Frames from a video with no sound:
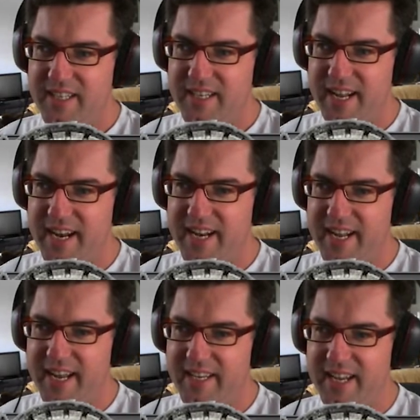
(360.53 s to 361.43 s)
get it
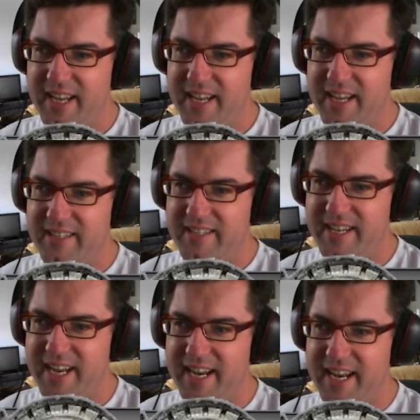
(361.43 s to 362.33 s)
out. Yeah, it's
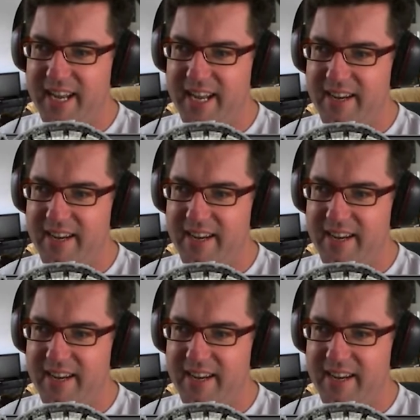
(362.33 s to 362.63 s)
getting it out.